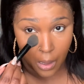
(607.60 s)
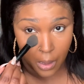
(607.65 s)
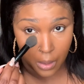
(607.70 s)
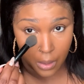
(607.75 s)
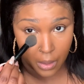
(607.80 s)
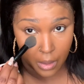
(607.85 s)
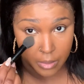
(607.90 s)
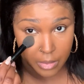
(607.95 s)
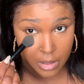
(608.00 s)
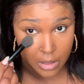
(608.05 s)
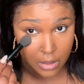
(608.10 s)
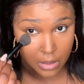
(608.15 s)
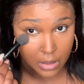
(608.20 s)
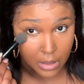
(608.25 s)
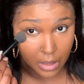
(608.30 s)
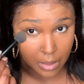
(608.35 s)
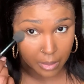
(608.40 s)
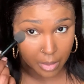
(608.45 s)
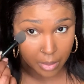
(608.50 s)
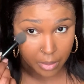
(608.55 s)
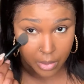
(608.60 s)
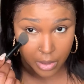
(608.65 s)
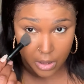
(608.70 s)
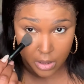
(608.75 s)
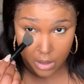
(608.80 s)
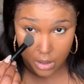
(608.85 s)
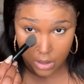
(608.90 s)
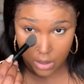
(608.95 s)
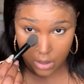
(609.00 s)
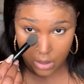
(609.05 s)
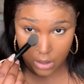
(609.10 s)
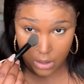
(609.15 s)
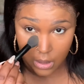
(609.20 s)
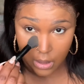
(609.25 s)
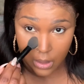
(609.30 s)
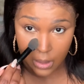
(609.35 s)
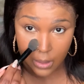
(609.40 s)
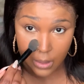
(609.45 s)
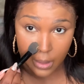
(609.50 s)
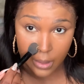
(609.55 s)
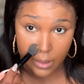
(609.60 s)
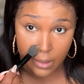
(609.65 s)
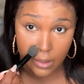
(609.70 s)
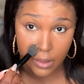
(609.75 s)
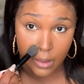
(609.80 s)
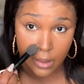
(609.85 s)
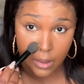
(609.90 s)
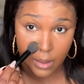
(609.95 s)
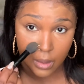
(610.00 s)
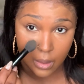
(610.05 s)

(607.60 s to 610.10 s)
I'm just gonna take my brush and just set it like that.